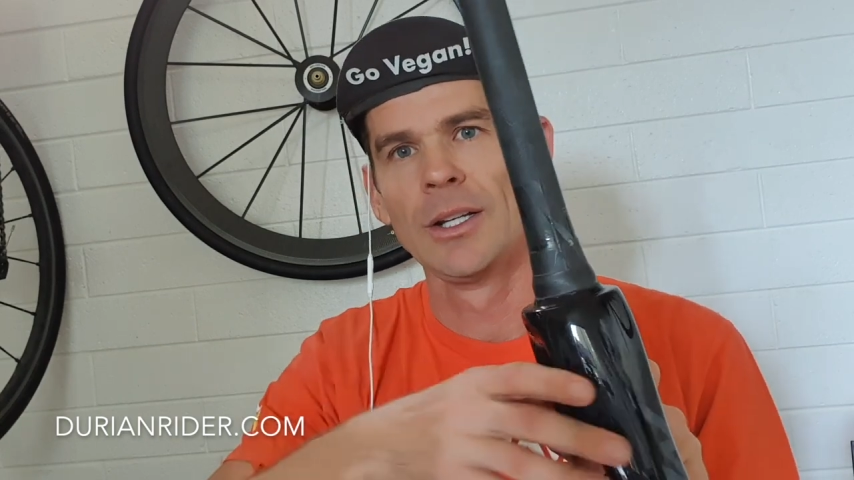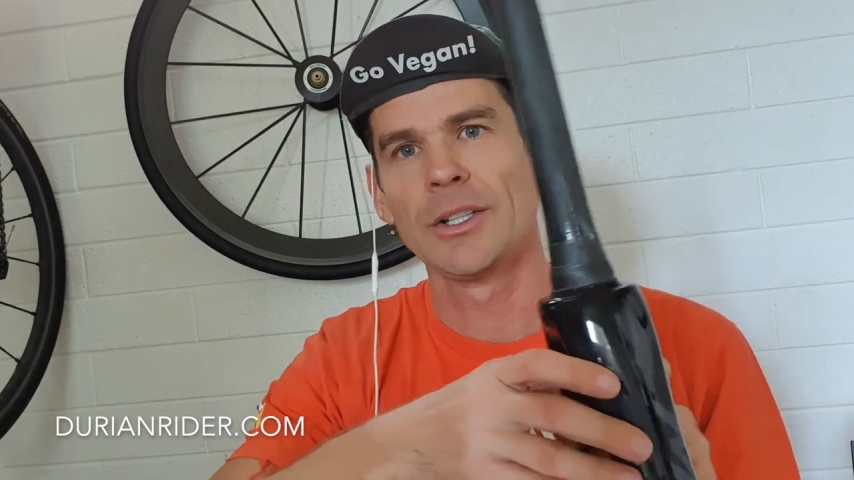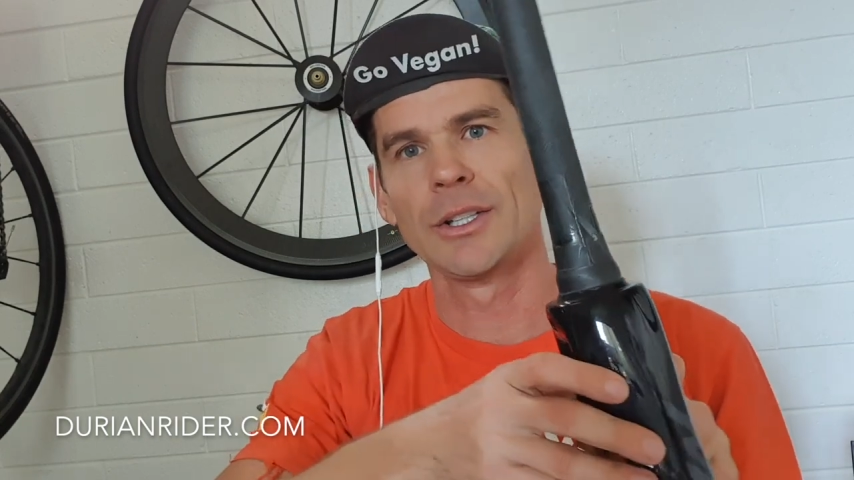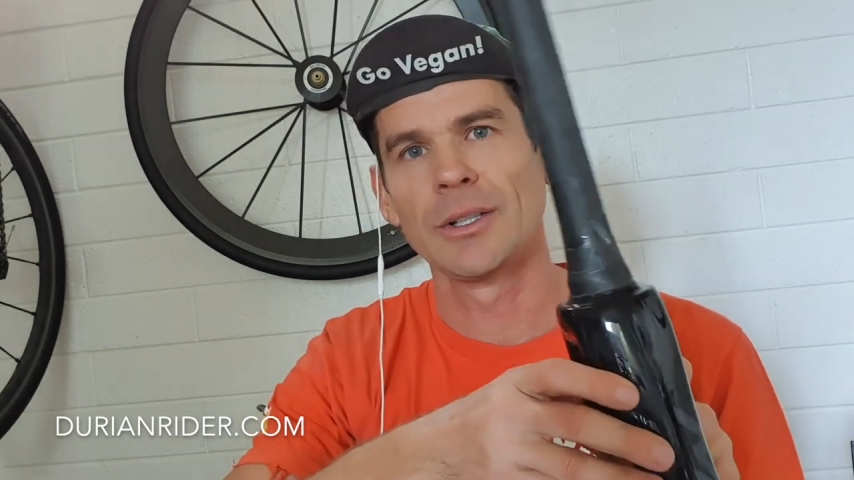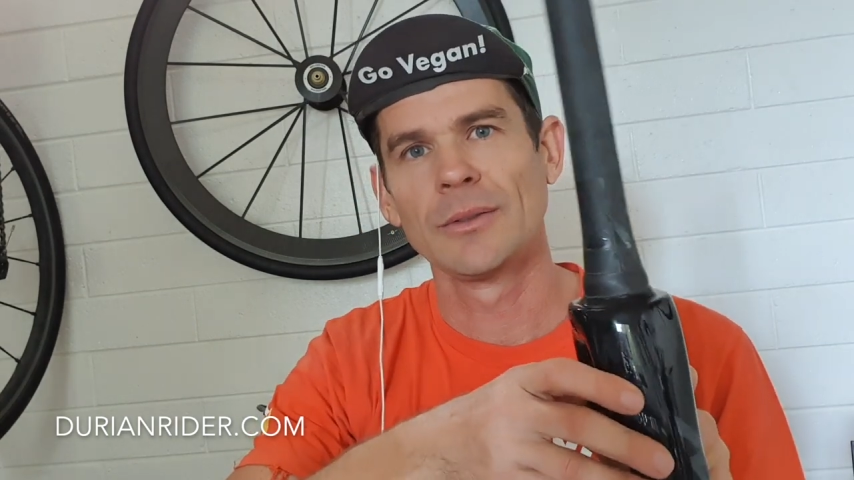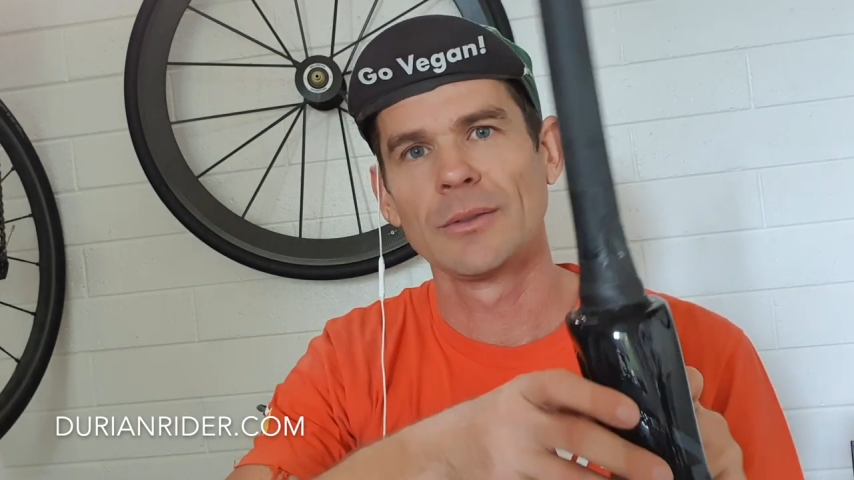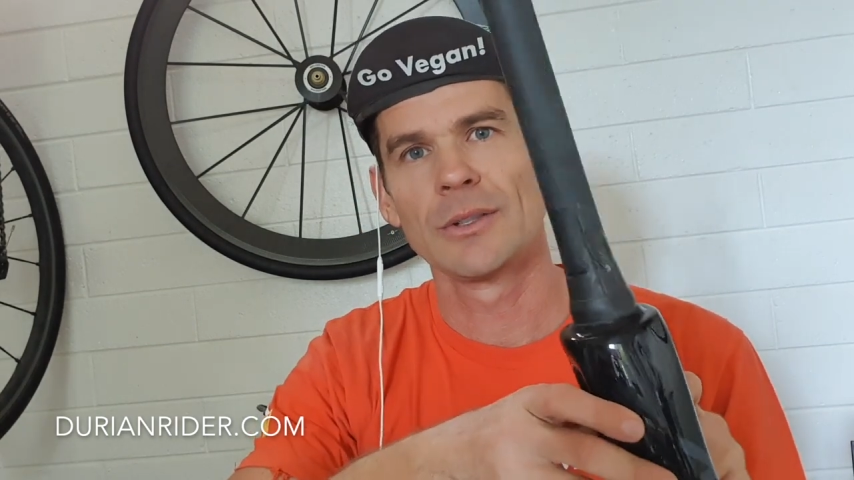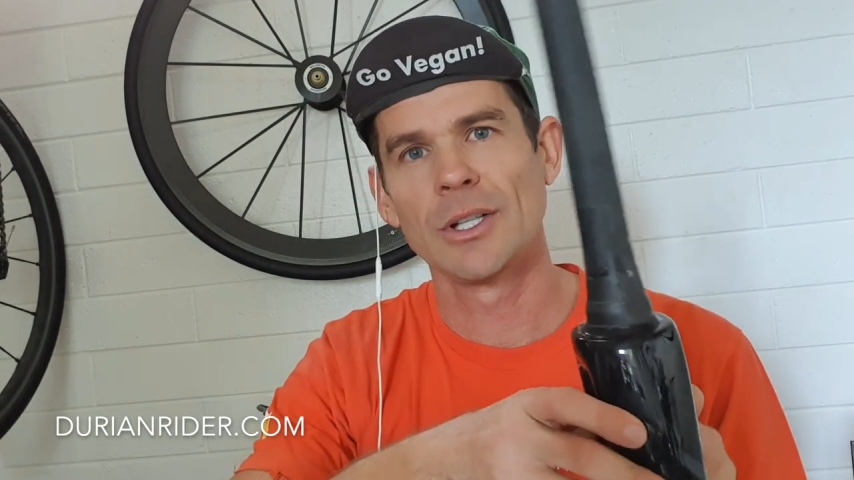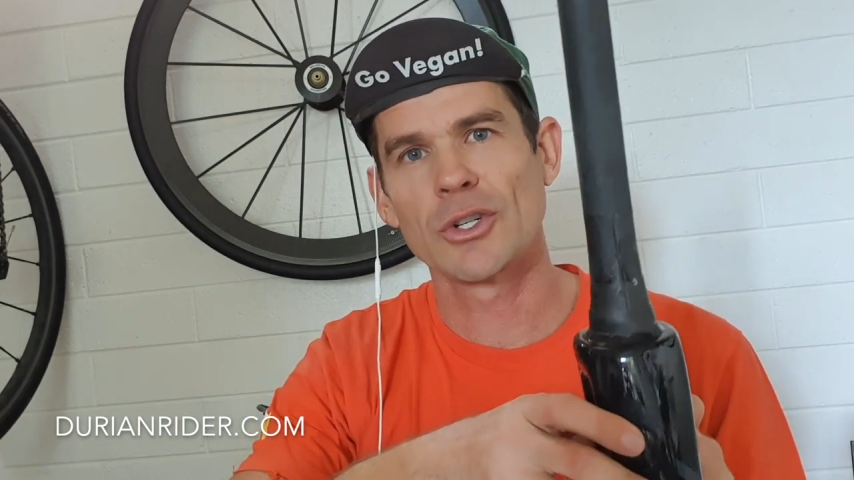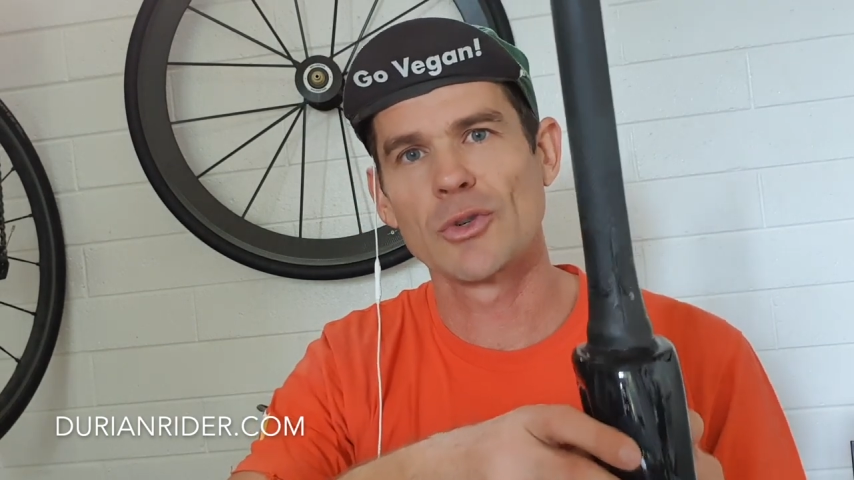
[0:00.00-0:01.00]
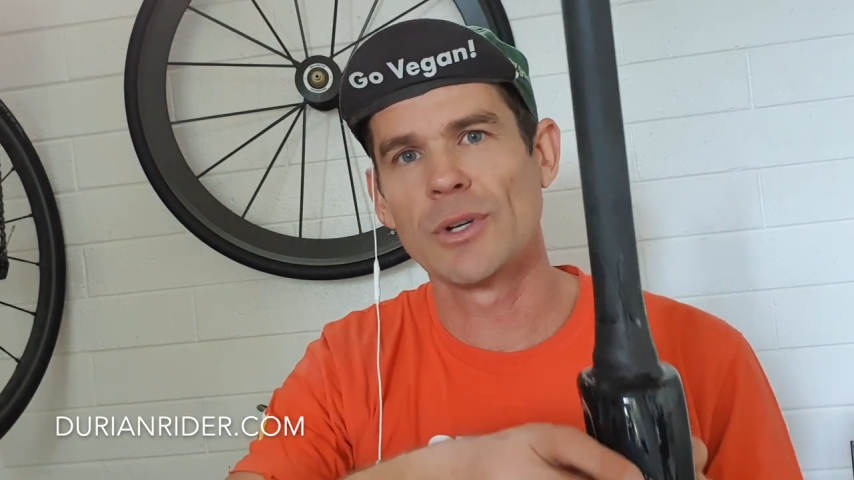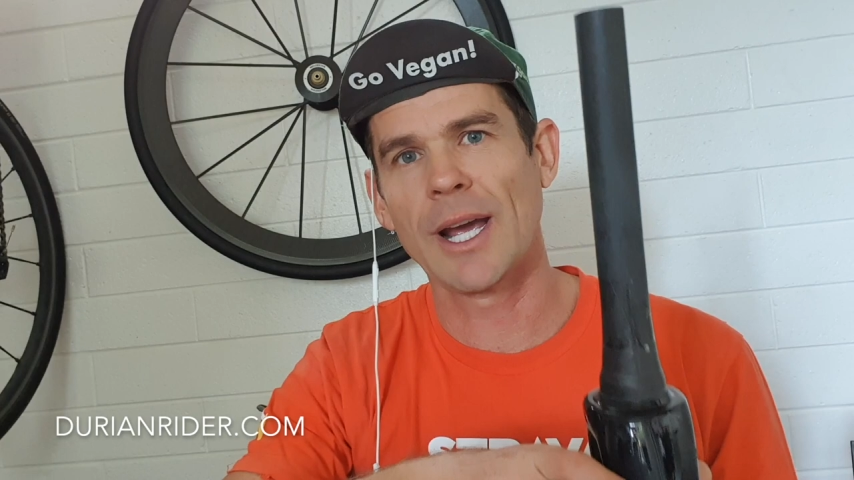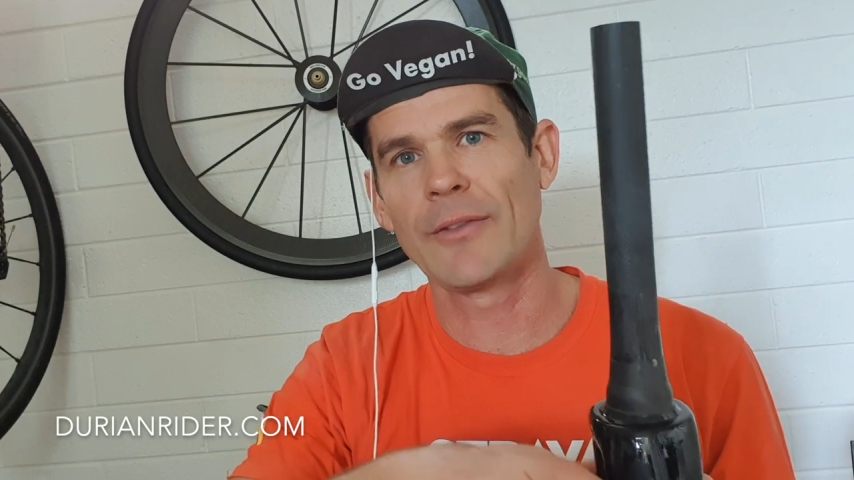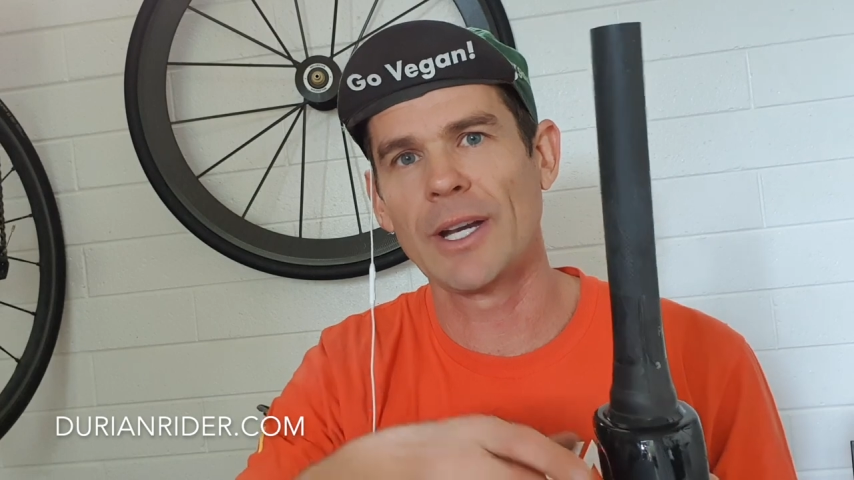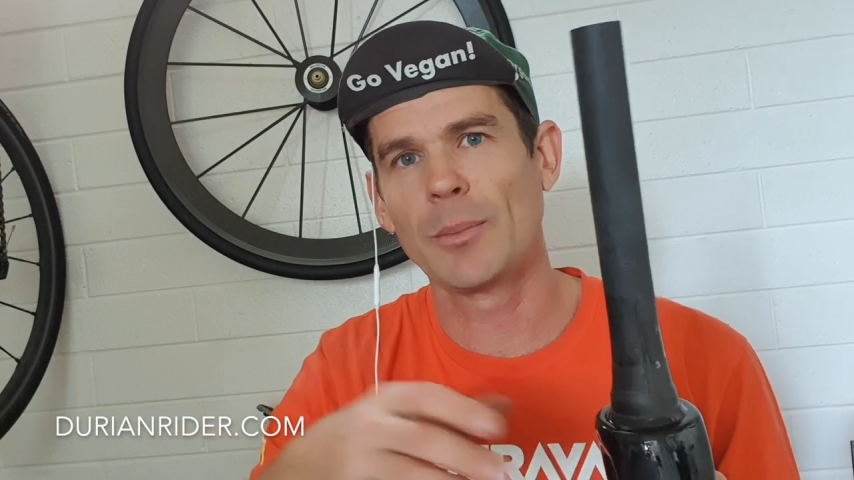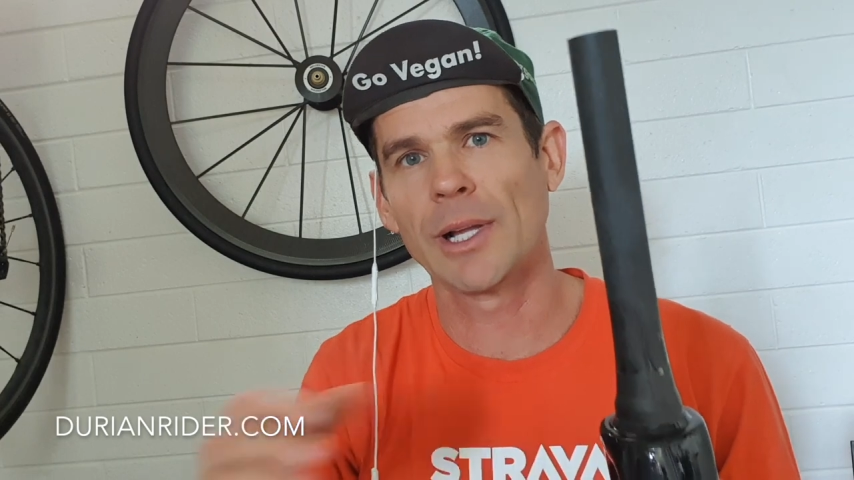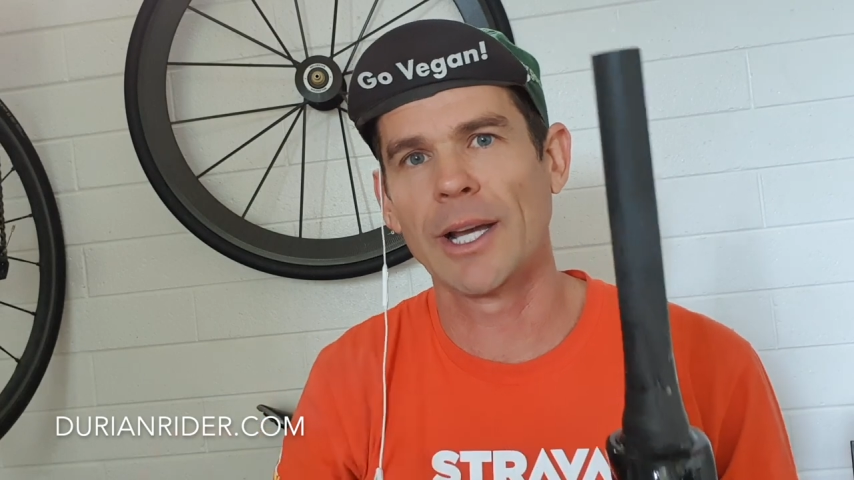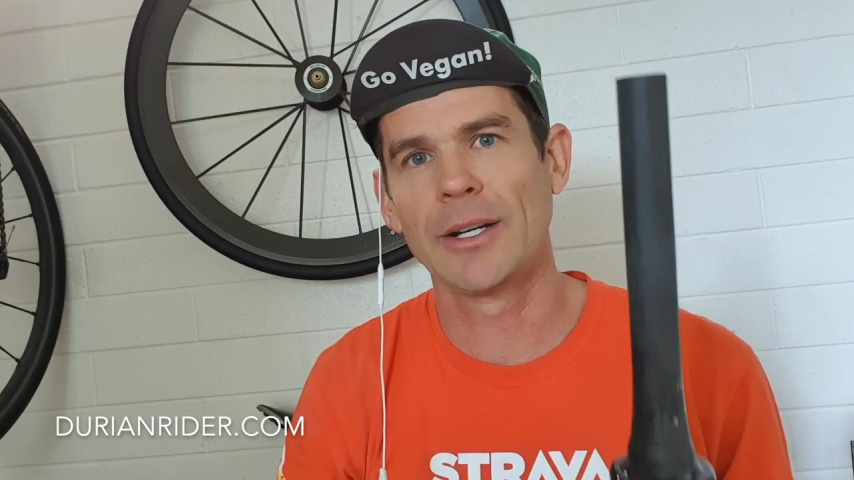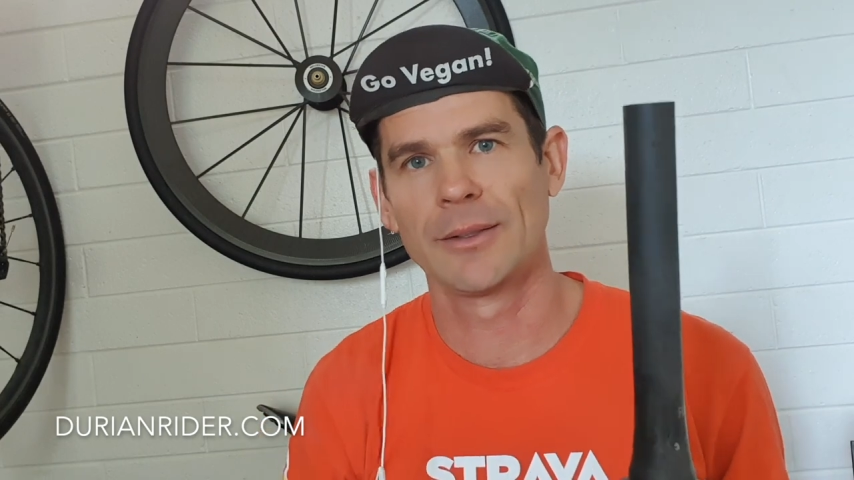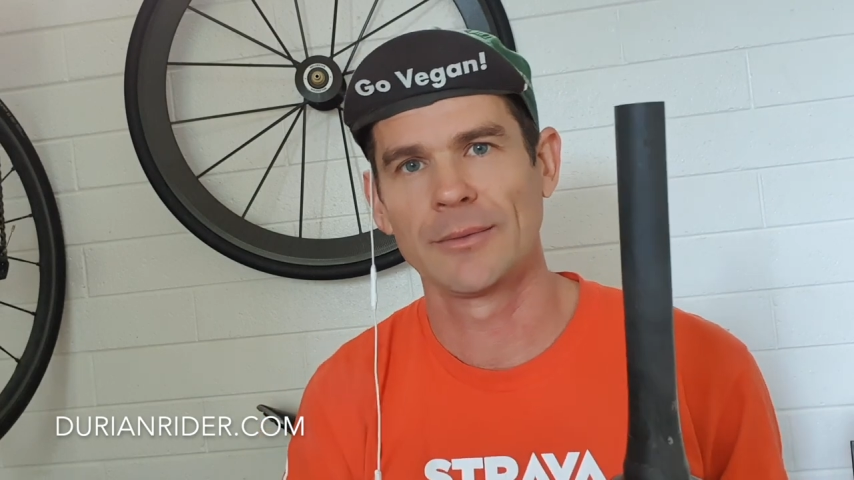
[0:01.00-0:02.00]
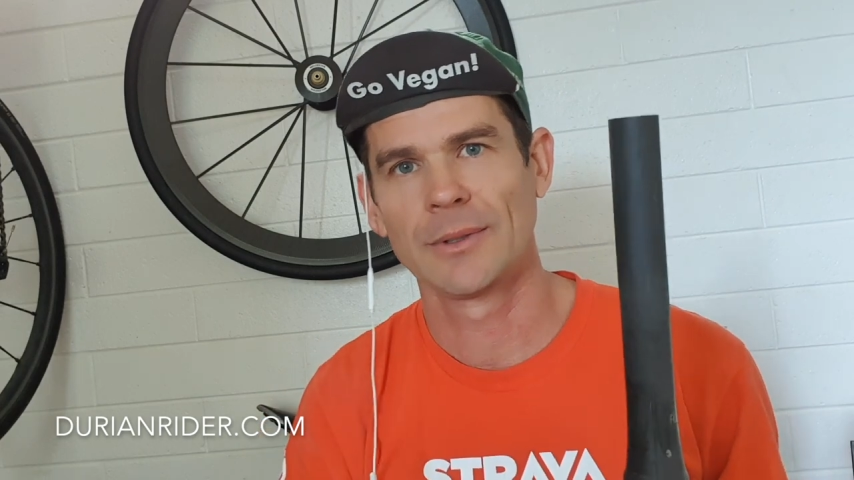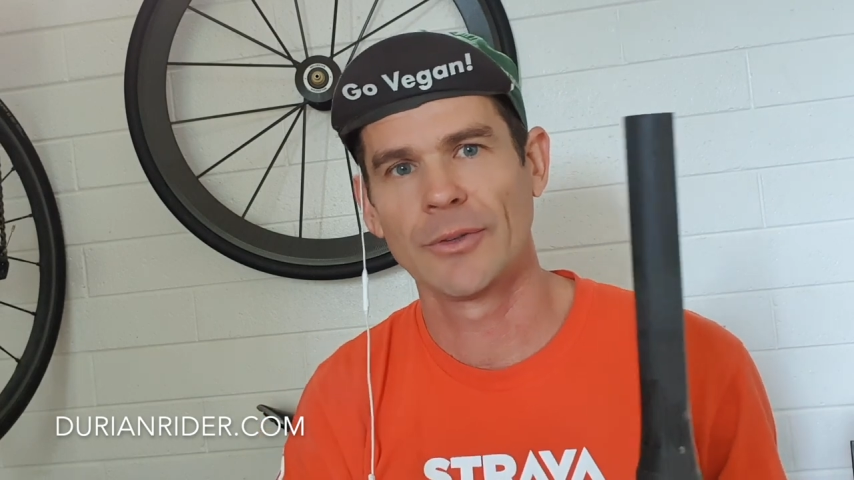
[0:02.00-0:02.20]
you know, it shouldn't have any play in it.